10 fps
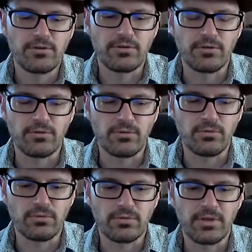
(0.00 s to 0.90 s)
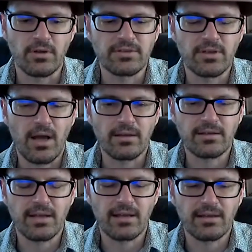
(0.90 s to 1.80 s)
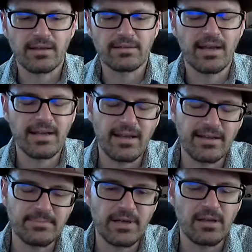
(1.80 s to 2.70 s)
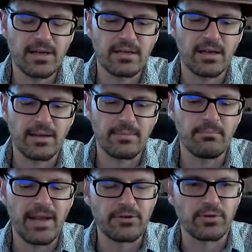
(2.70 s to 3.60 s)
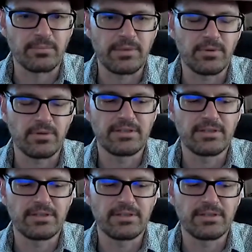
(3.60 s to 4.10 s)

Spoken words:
to, because I spend a lot of time mentoring people.